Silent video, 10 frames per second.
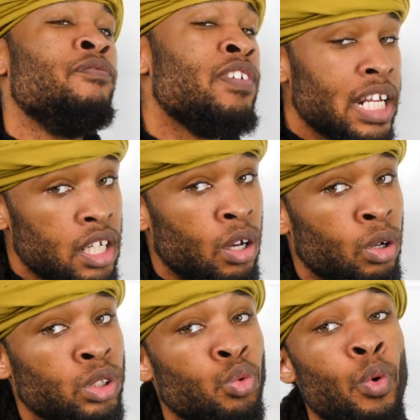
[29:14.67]

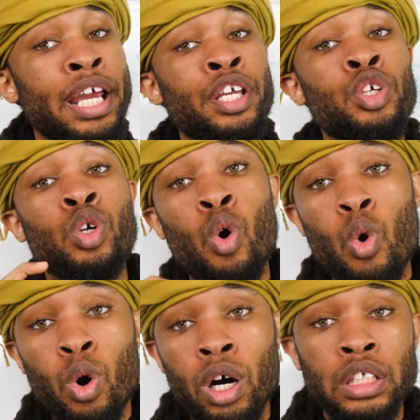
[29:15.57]
videos with
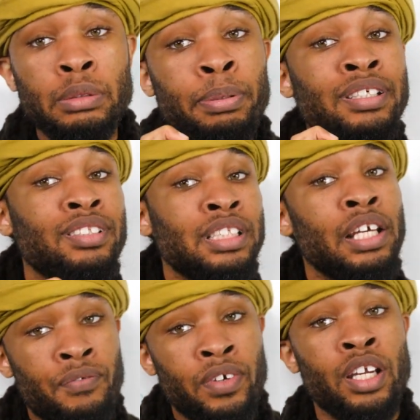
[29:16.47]
your
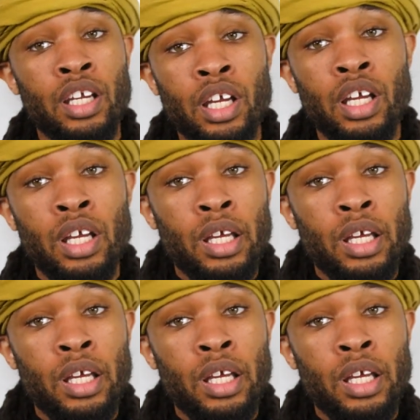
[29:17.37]
specific,